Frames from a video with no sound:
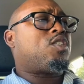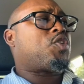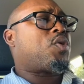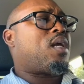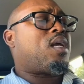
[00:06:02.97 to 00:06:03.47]

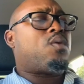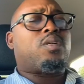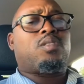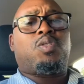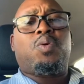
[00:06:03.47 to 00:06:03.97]
sure that I
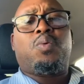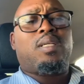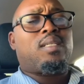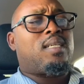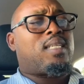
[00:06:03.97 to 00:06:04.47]
was
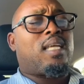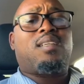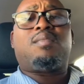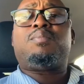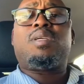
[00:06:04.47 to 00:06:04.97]
doing this, I
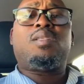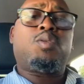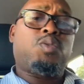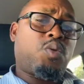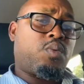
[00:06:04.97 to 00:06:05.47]
didn't mean
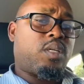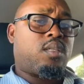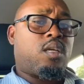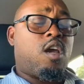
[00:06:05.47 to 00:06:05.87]
to do it.